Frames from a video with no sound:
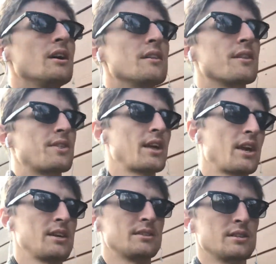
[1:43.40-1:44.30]
The thing
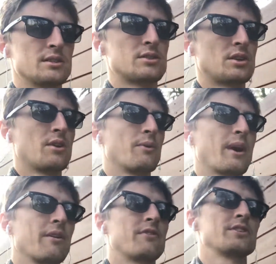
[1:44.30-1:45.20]
is we got
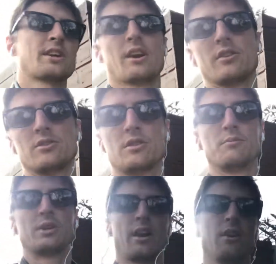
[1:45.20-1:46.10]
to first get our YouTube
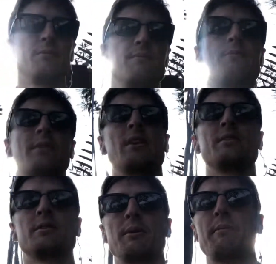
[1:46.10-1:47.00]
channel
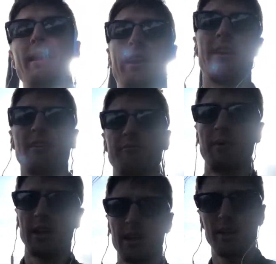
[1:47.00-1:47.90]
to be making enough
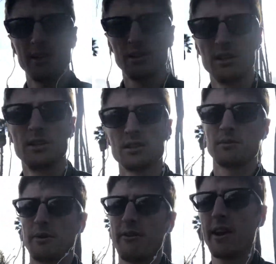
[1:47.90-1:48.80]
money to
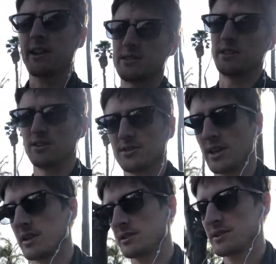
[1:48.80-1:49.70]
be financing those
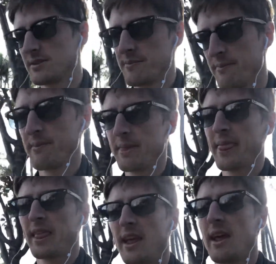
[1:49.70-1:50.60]
things.
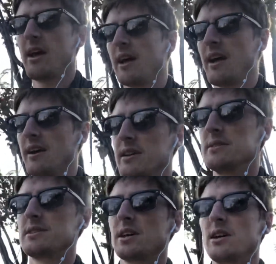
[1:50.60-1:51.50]

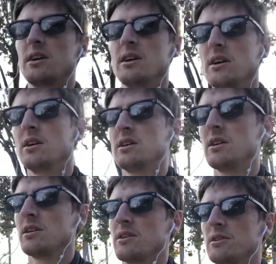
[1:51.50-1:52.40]
And
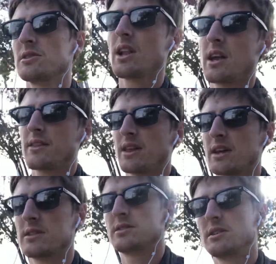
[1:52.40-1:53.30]
there's a lot of
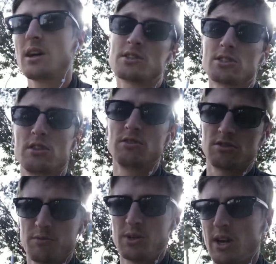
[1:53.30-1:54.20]
things, not just our
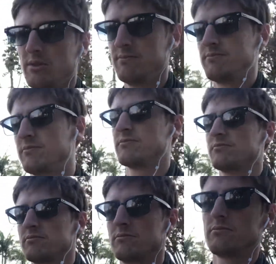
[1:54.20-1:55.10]
YouTube channel,
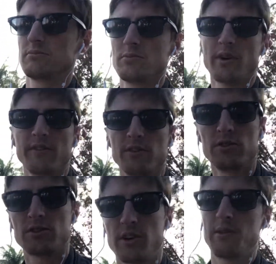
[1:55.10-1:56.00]
revenue
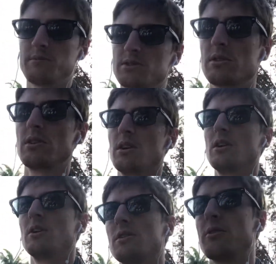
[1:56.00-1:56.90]
streams
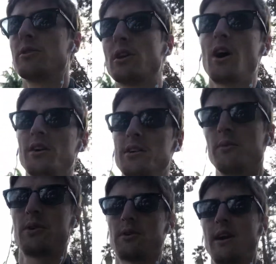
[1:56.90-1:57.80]
through the content
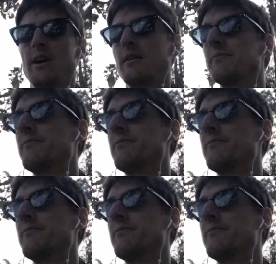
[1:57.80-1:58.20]
we're creating.